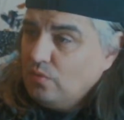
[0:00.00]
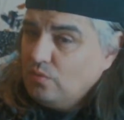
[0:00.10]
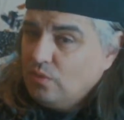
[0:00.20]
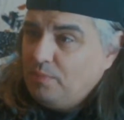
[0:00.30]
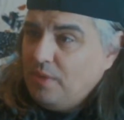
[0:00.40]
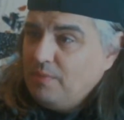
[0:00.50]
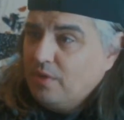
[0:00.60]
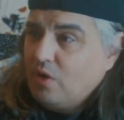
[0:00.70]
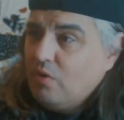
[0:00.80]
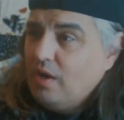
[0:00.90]
when people
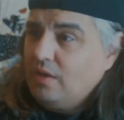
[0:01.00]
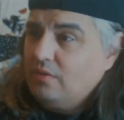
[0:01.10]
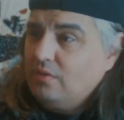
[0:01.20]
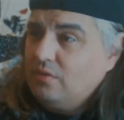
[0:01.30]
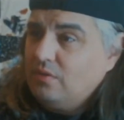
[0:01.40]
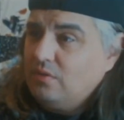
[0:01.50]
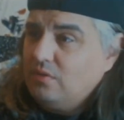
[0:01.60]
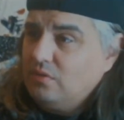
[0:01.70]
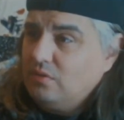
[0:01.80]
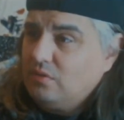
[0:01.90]
go on
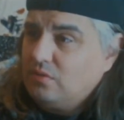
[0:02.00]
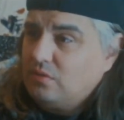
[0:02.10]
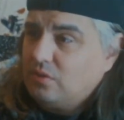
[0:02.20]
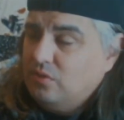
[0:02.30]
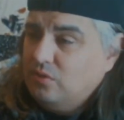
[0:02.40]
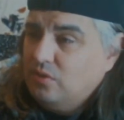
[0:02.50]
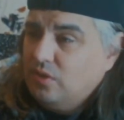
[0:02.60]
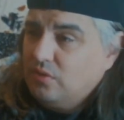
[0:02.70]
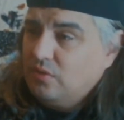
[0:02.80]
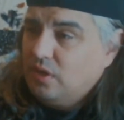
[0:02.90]
to do
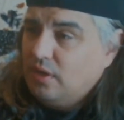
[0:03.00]
their